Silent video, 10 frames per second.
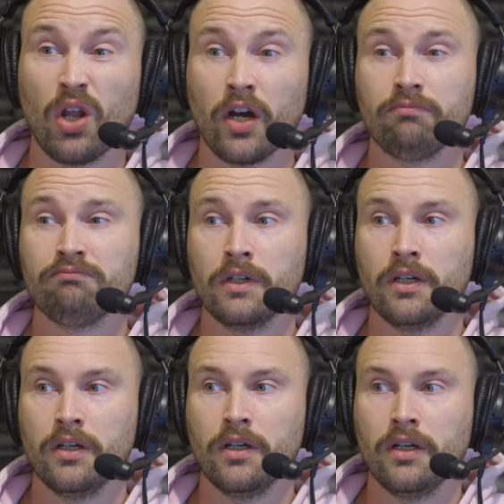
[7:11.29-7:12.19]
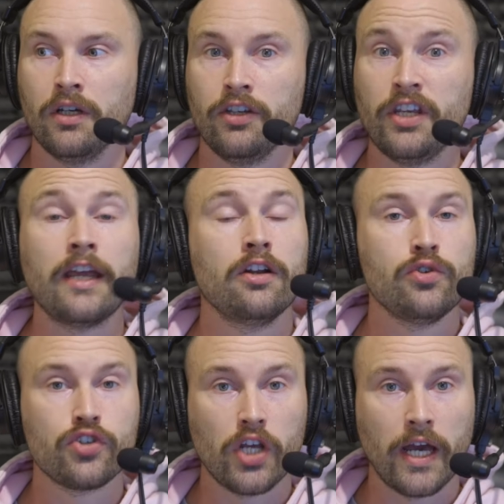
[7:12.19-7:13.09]
like, yeah, you're
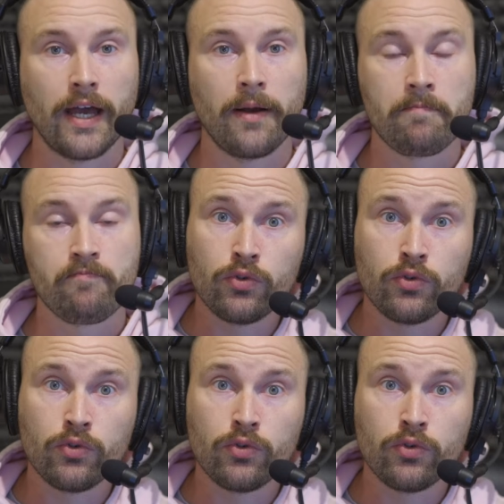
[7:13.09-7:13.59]
losing your hair.